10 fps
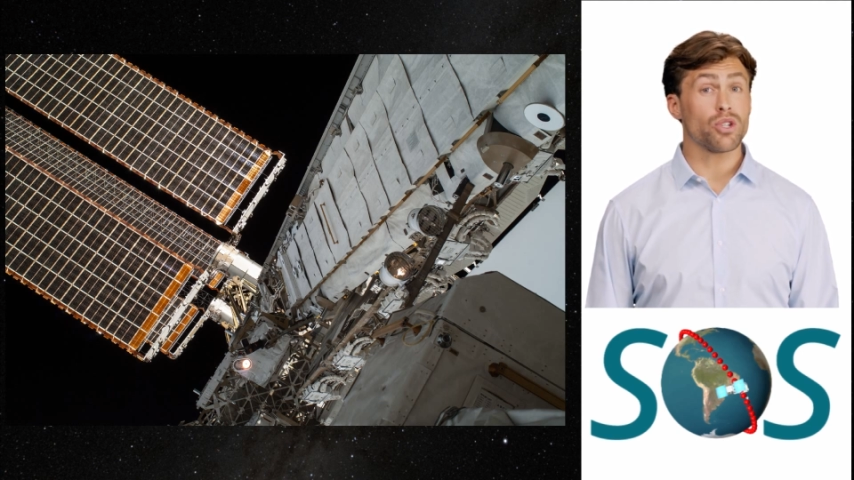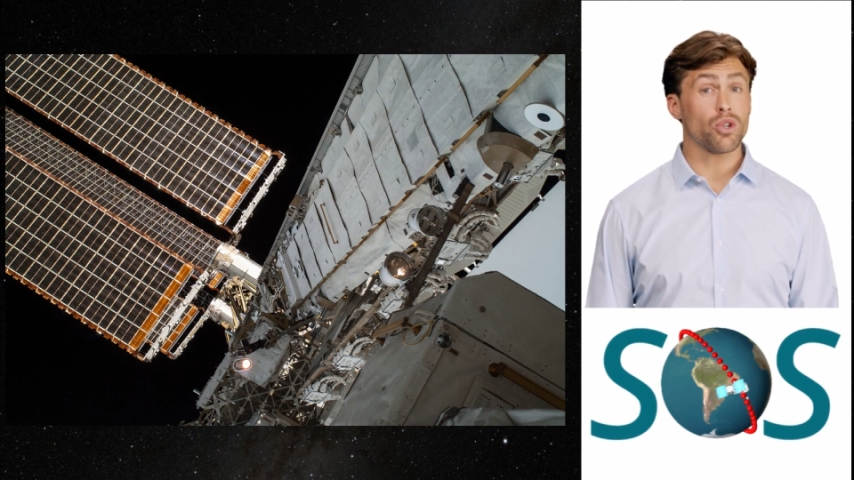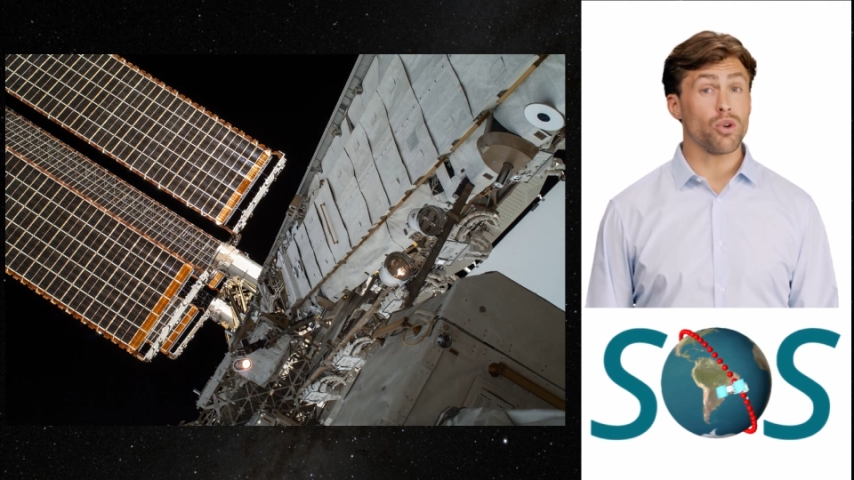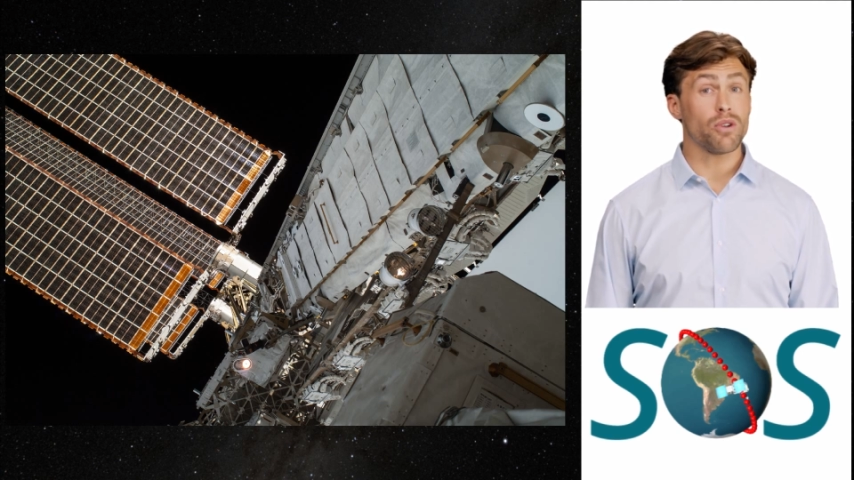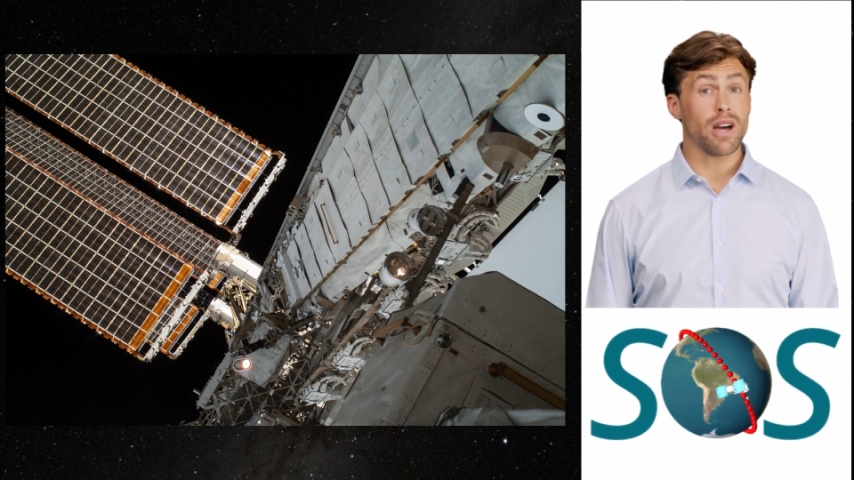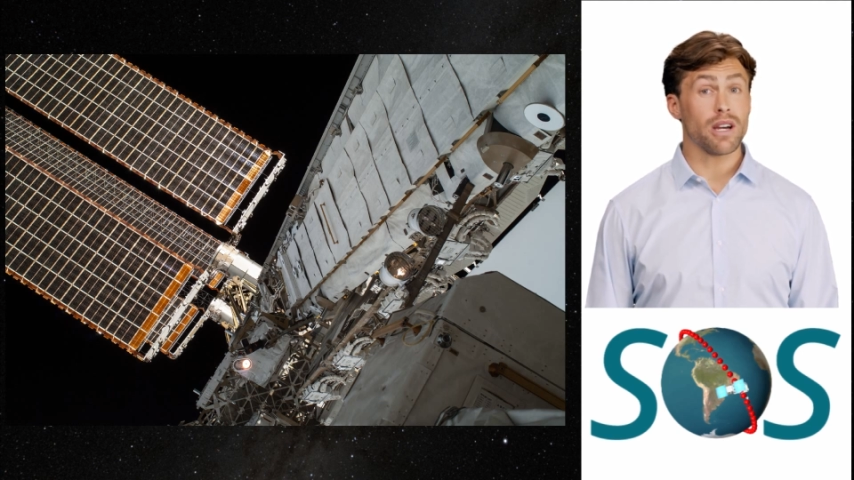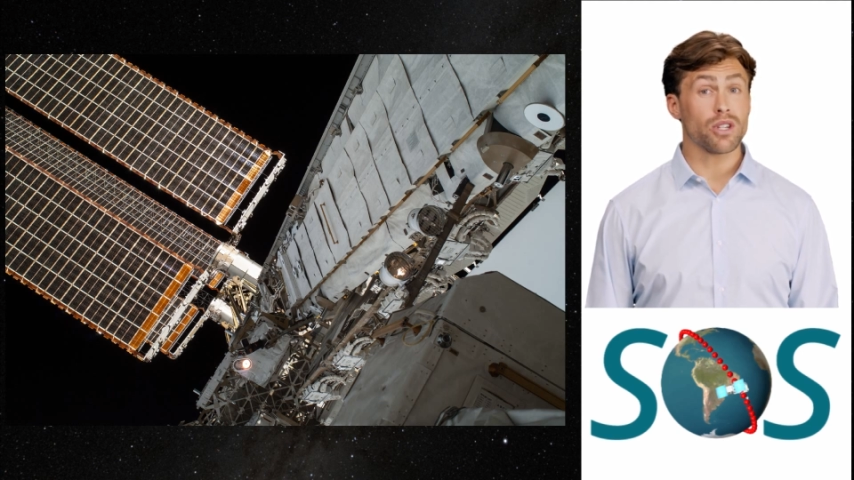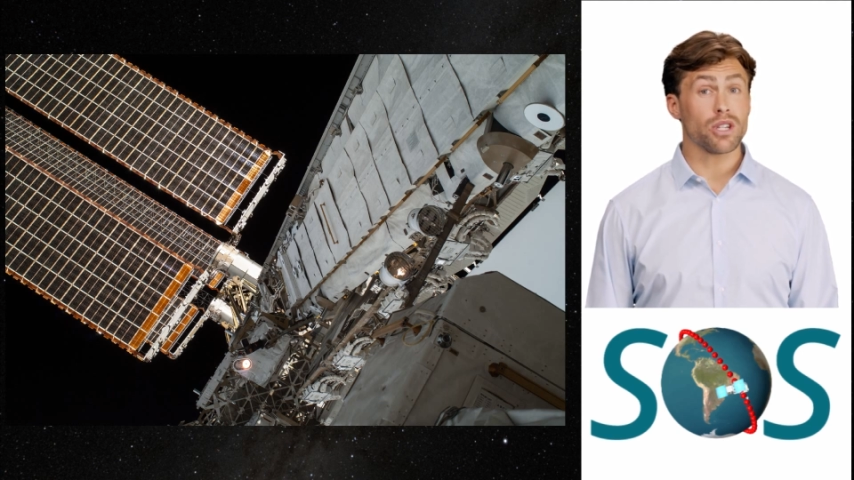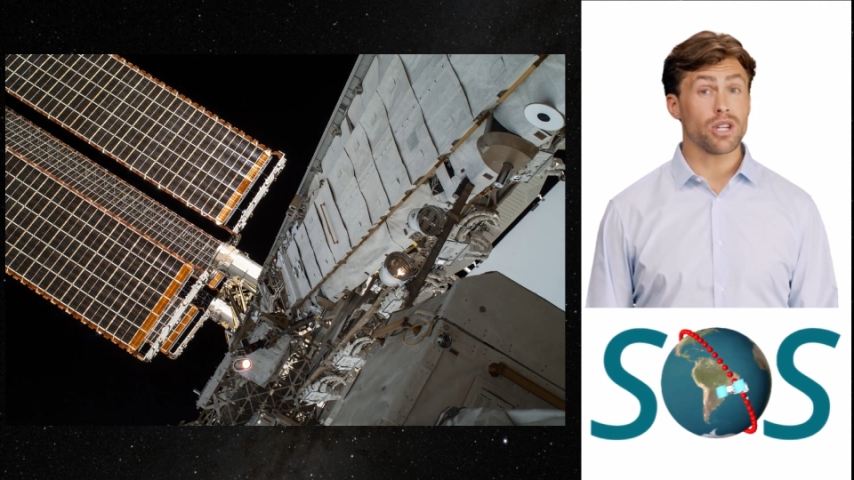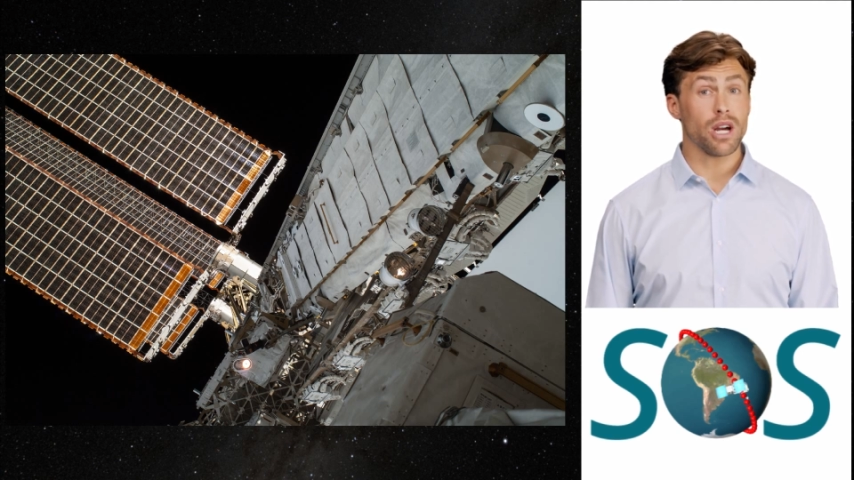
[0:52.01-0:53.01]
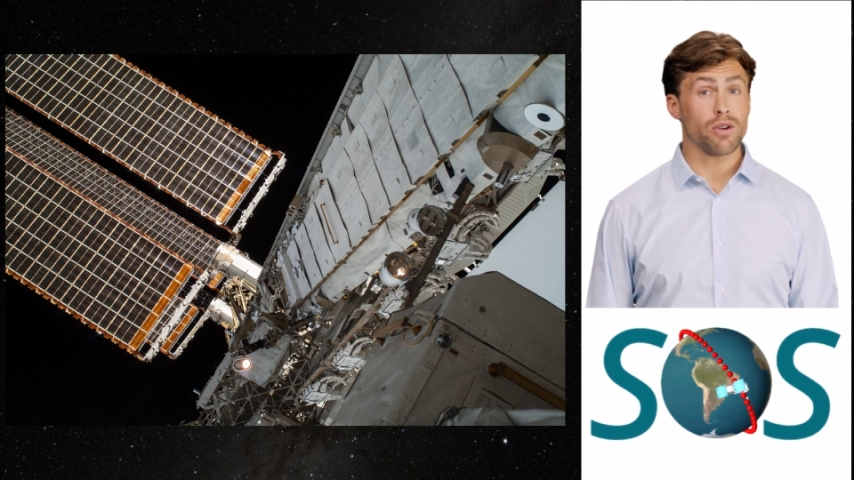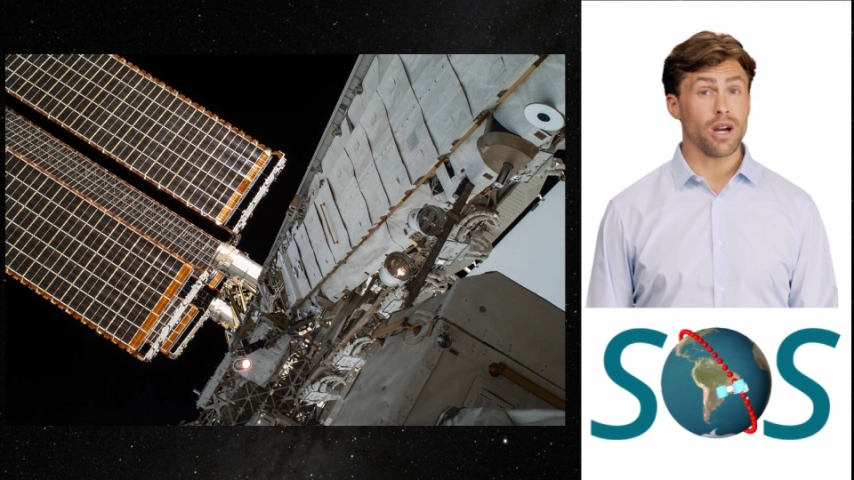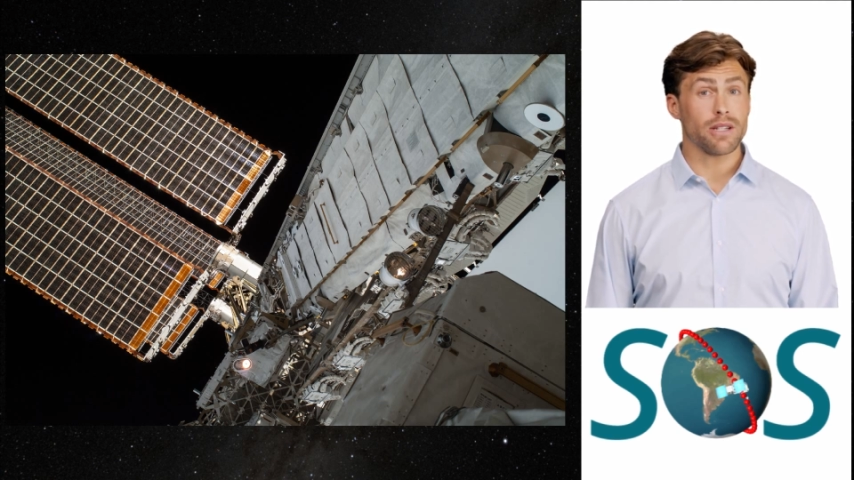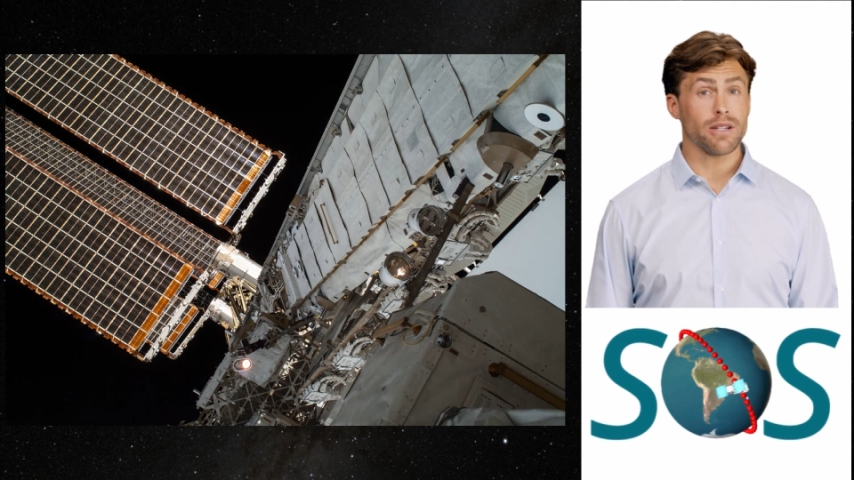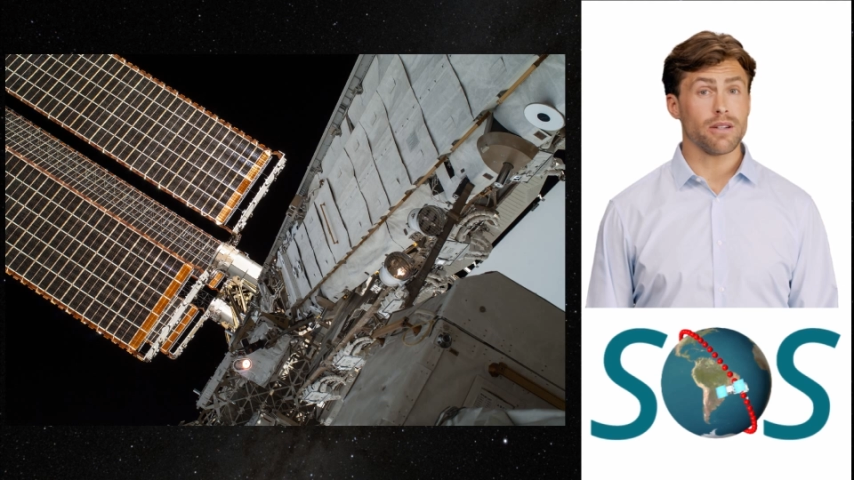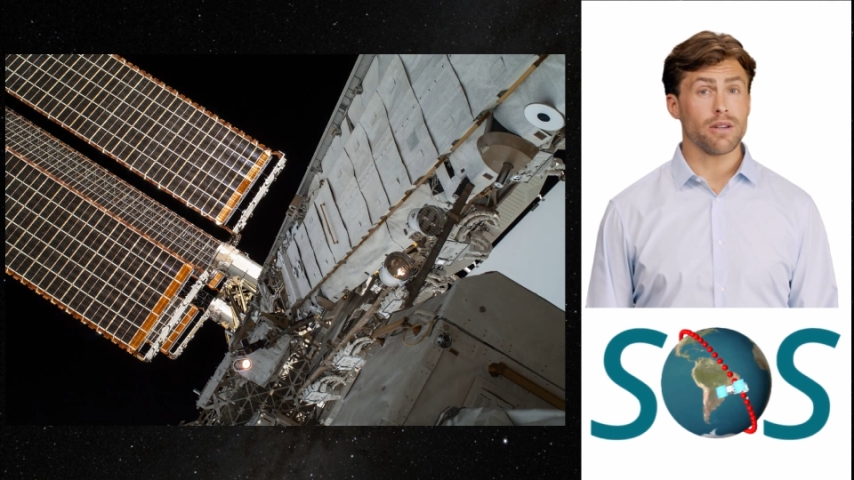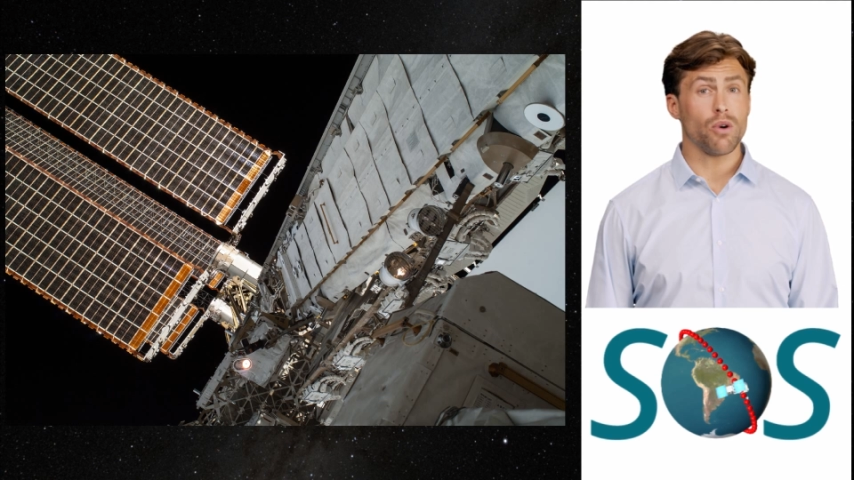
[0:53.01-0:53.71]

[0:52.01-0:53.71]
joule of energy generated